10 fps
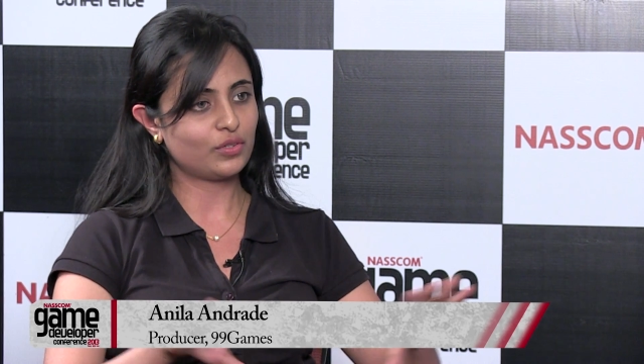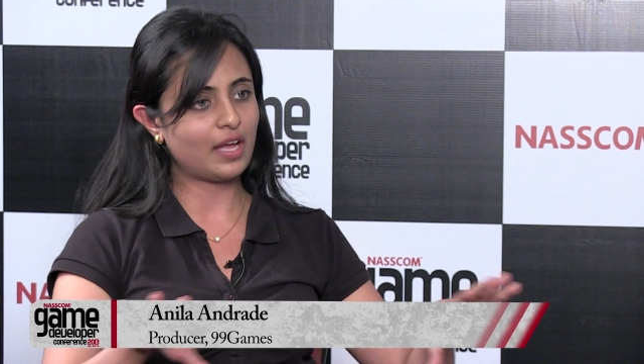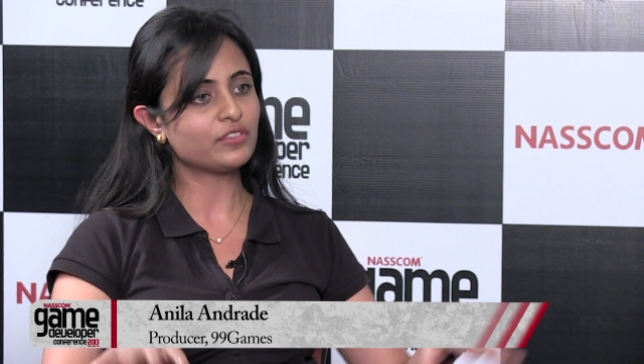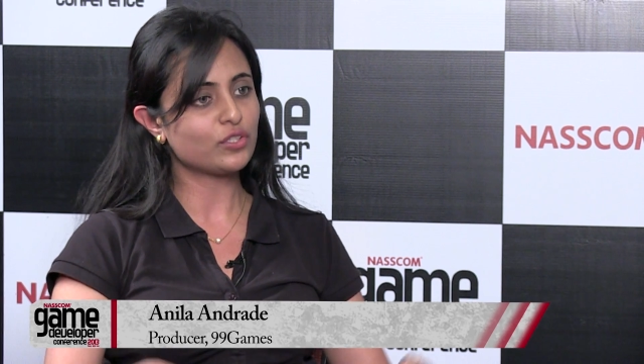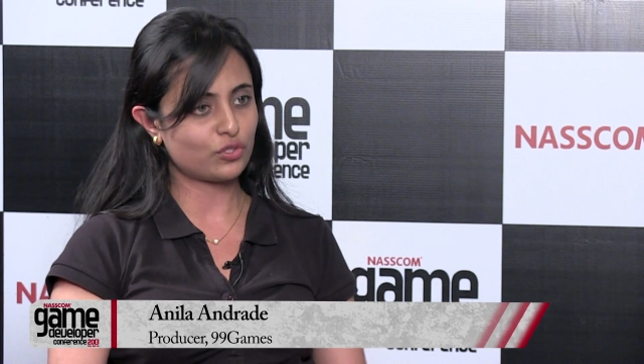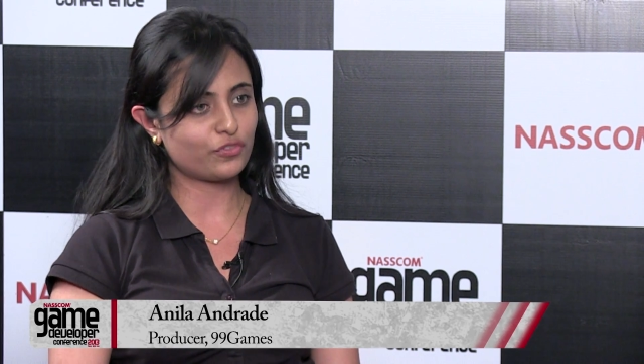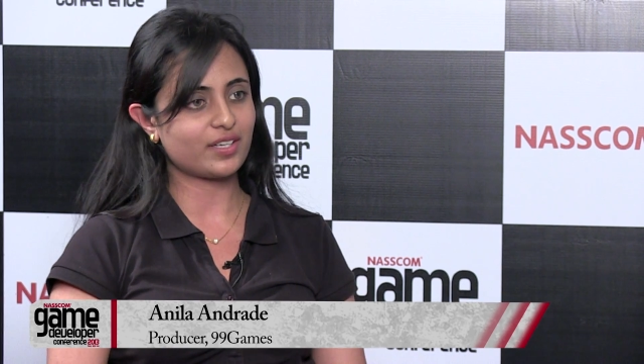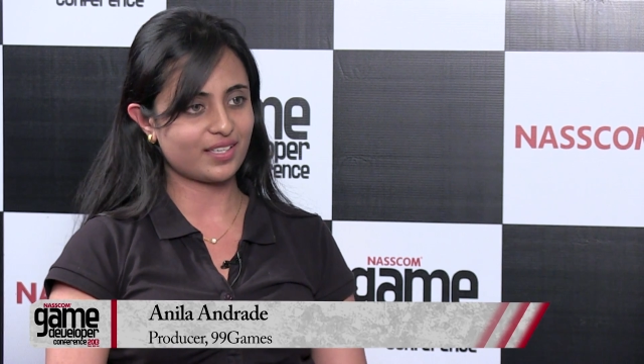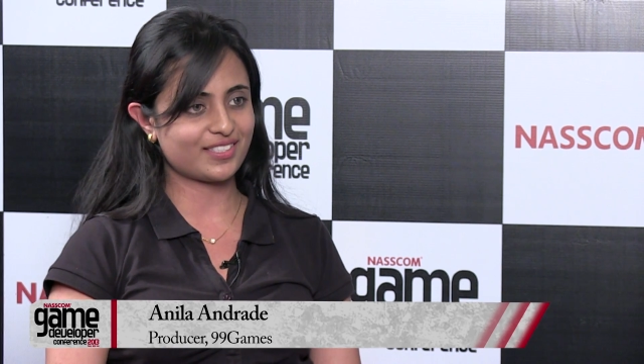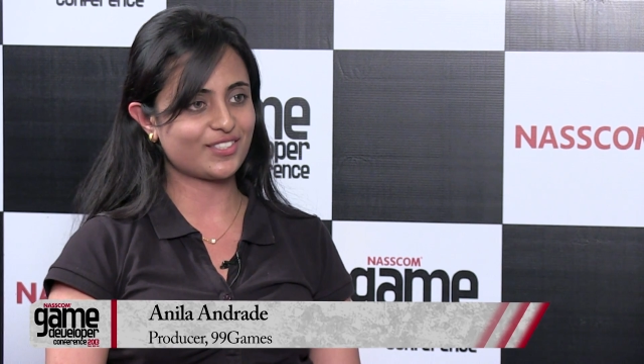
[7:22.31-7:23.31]
avenues for
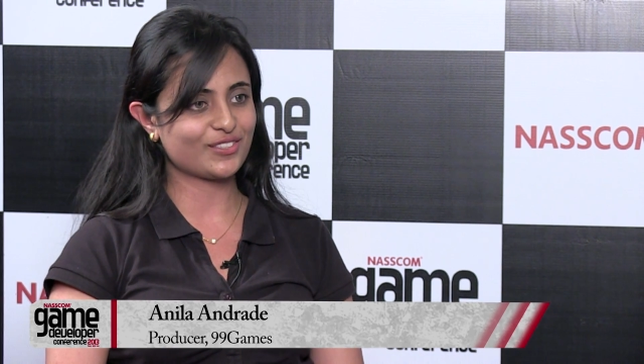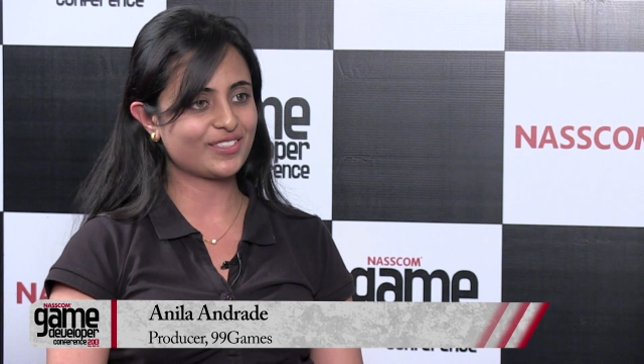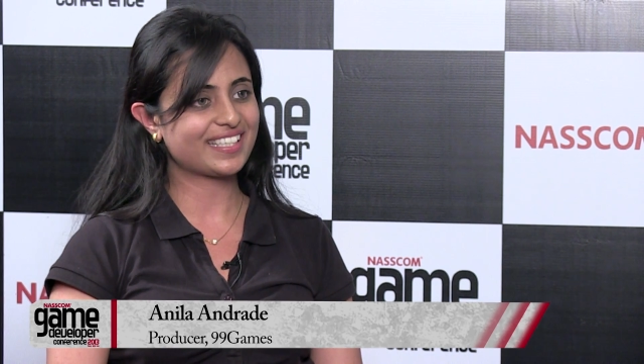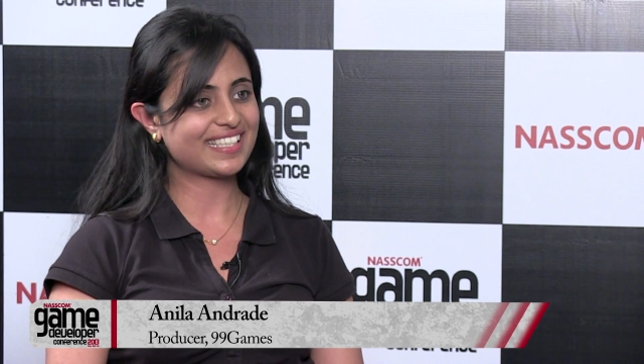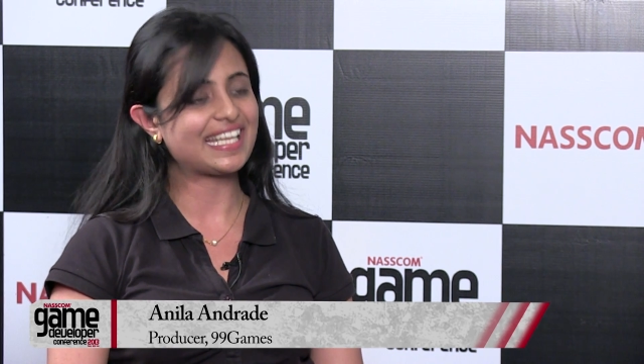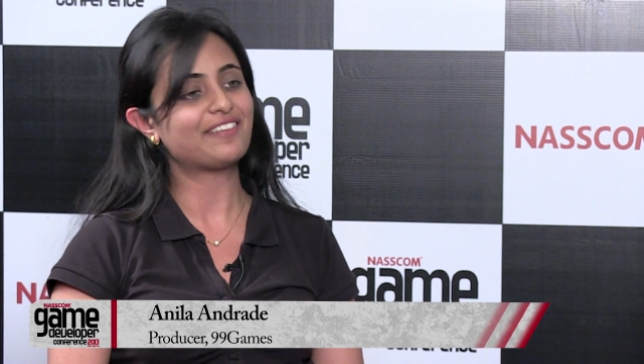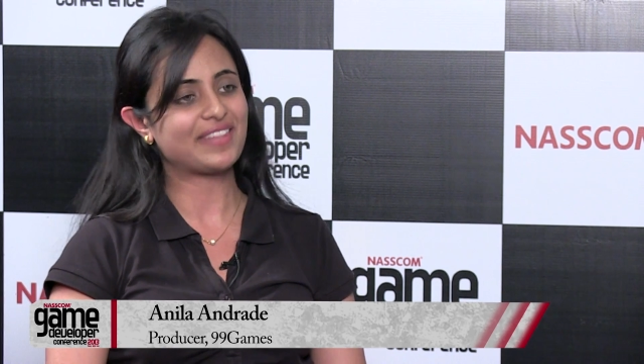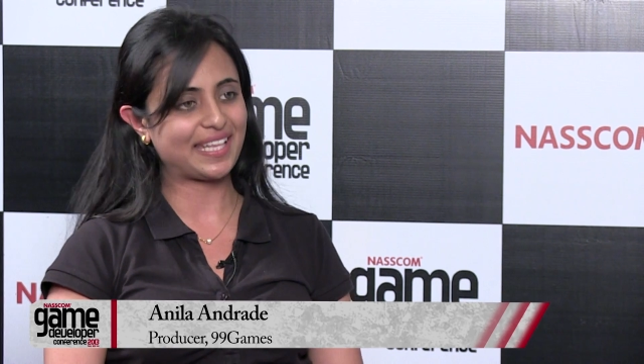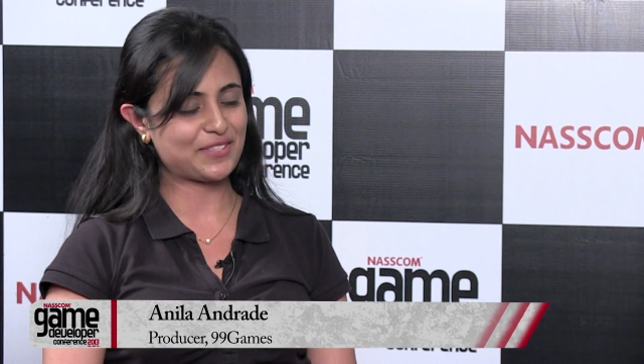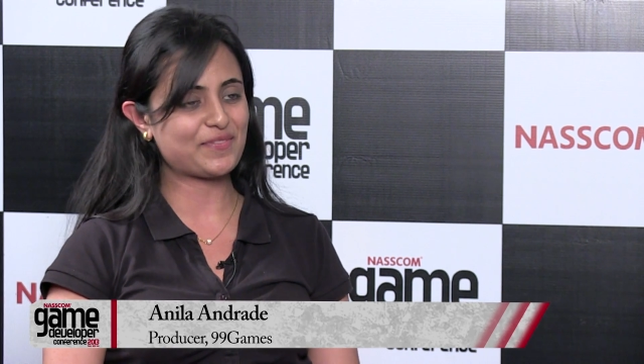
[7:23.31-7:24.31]
us to delve in
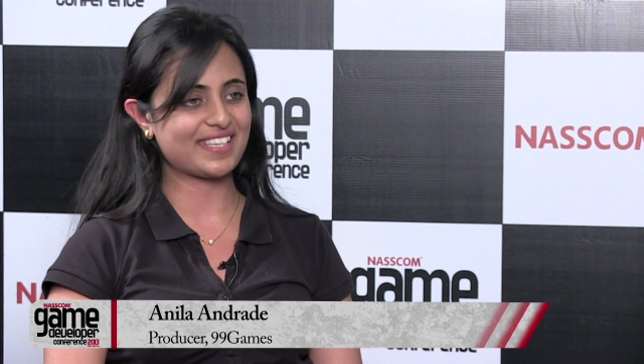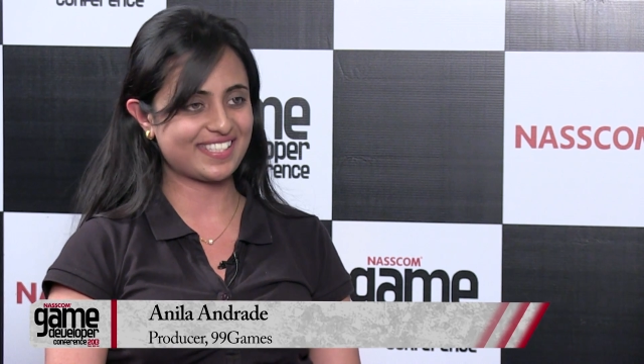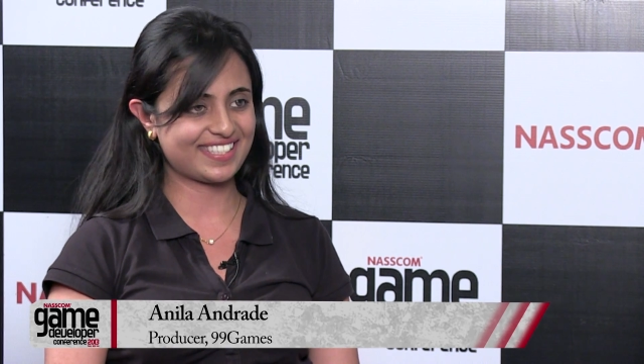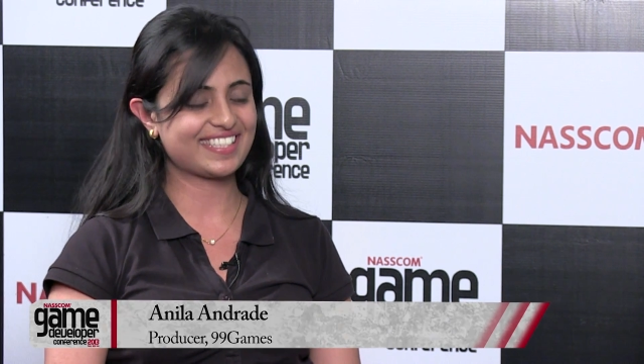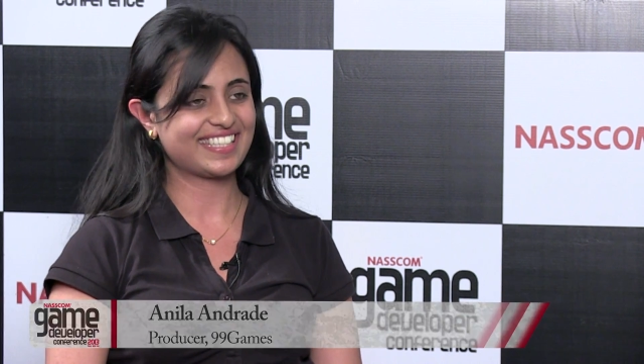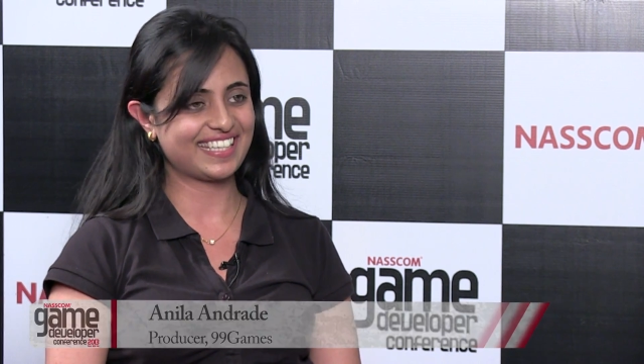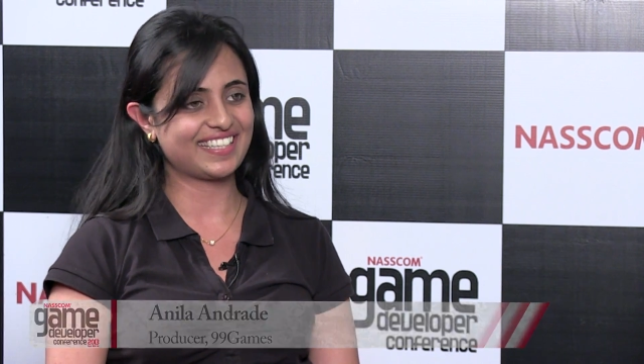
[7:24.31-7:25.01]
that space. Yeah.